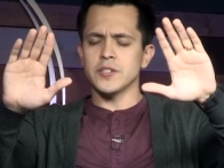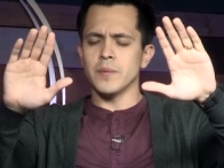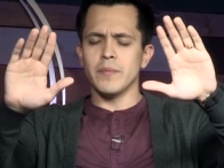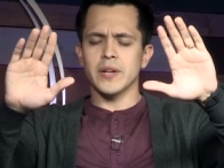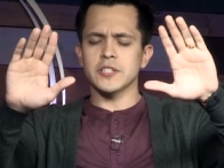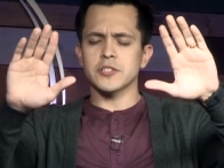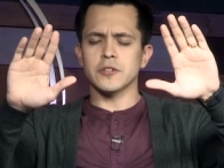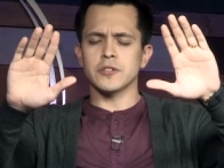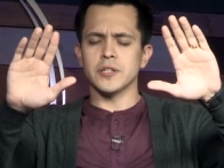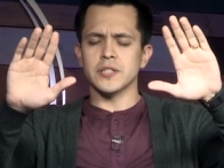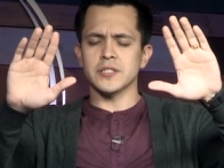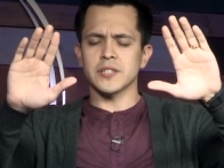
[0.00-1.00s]
minister to
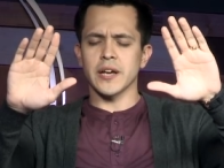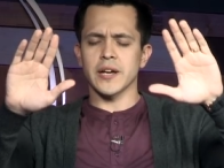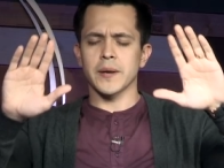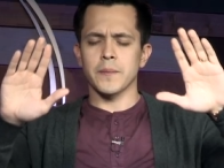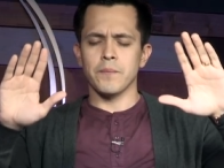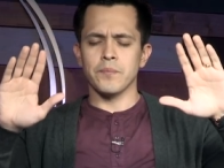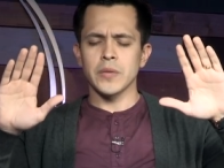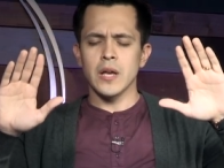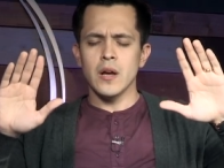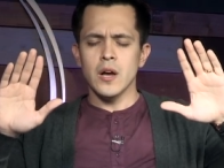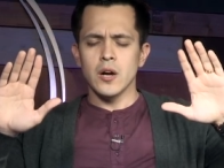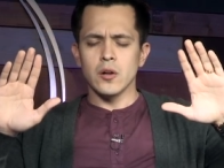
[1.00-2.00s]
the sick.
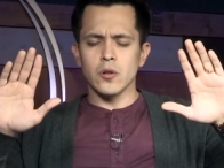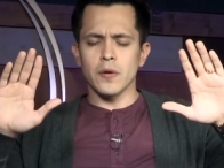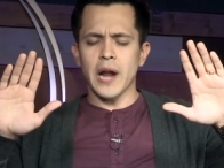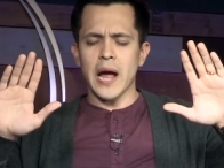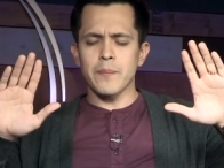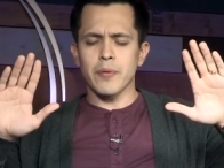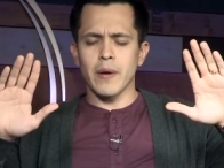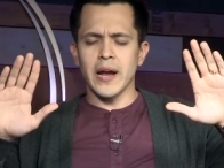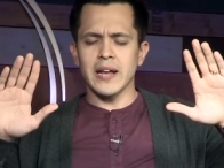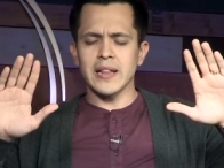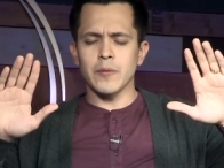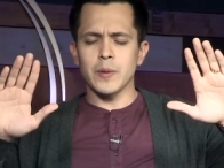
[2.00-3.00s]
Lord, I pray
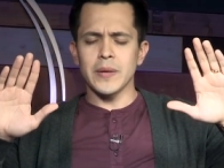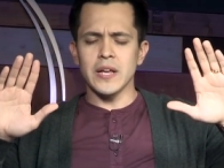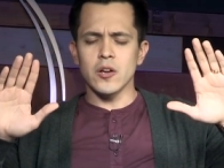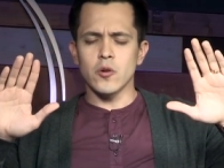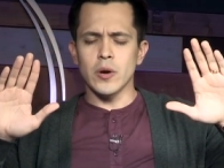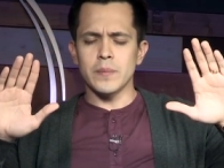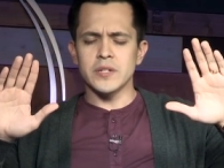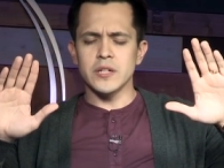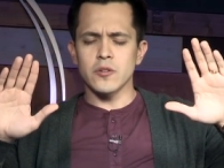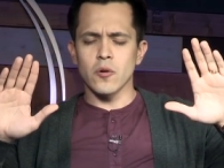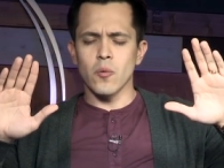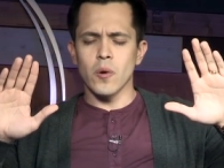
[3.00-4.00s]
they would be equipped in
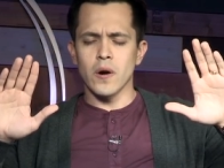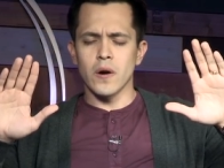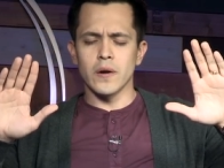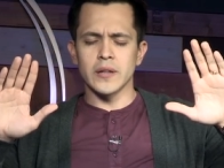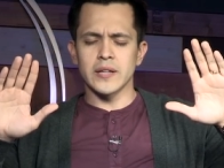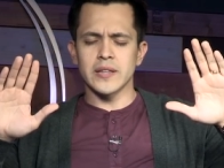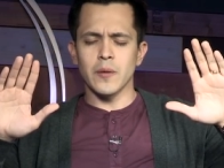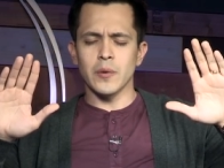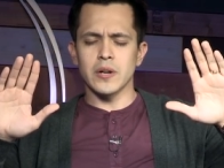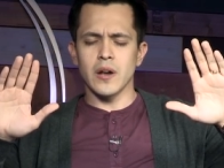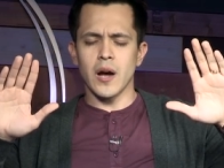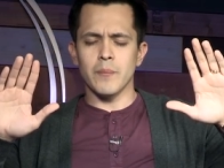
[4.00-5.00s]
your word, that they would
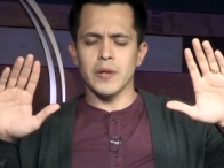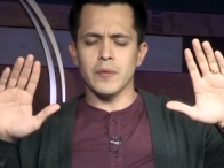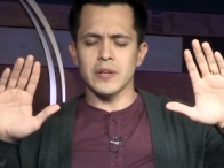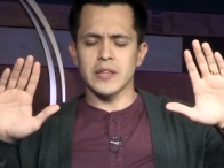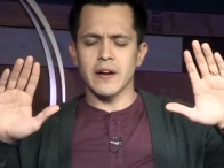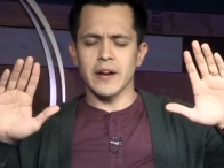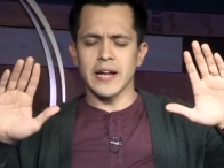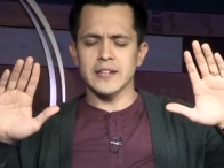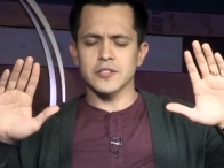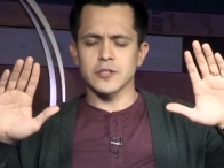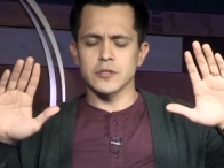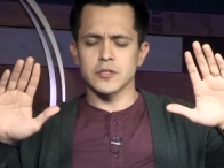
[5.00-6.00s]
not be without
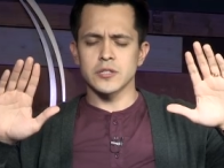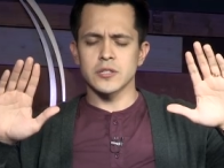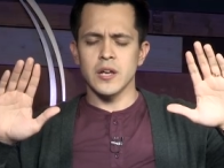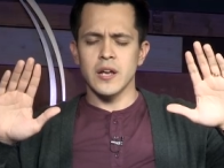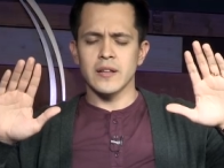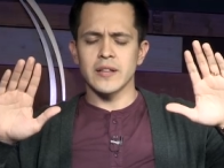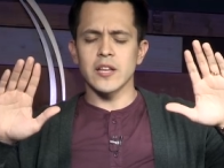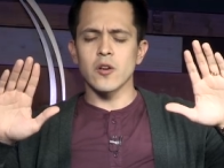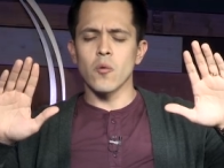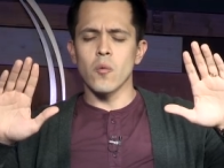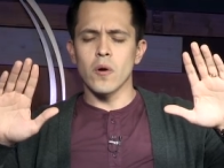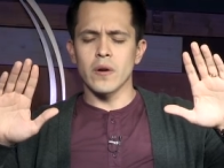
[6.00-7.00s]
answers that your
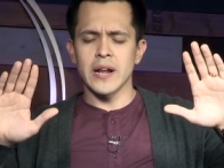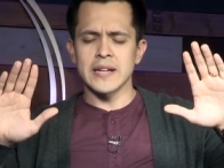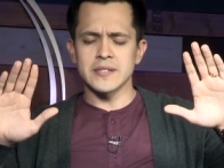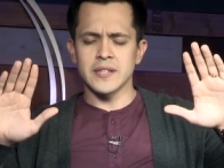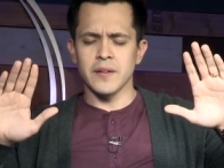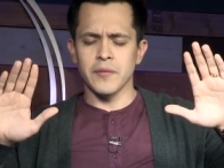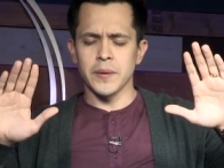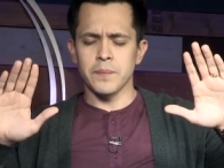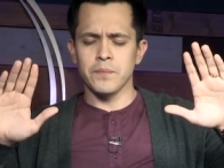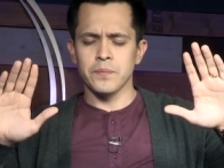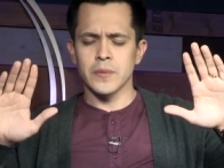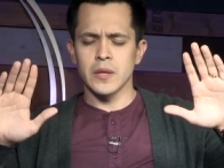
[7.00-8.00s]
word has given.
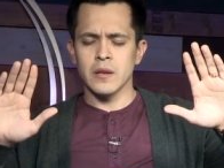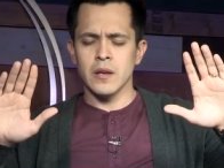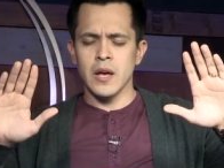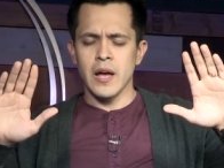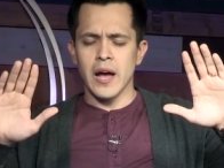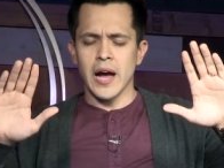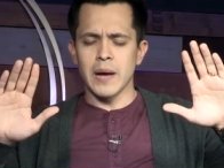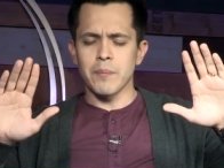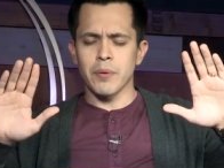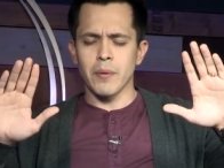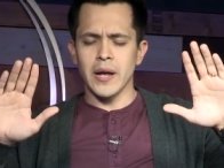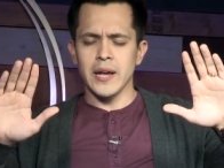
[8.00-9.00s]
I
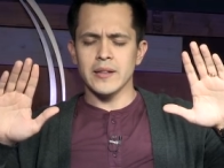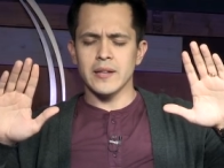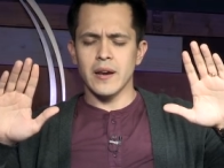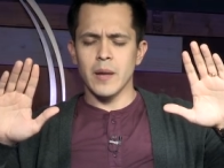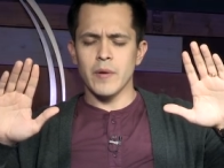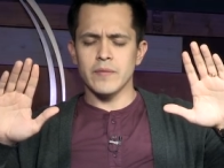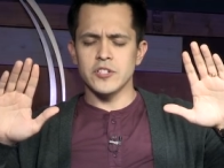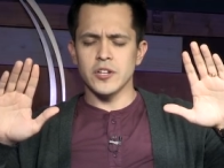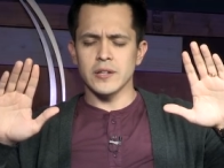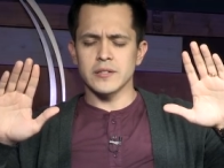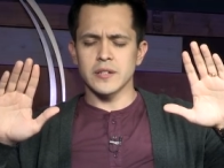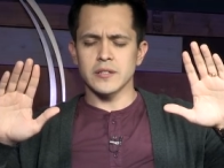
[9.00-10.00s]
pray in the name of
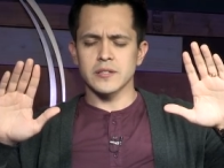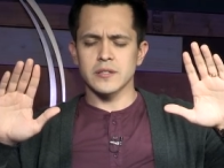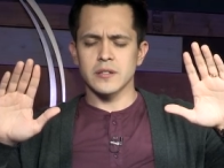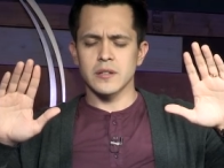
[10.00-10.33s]
Jesus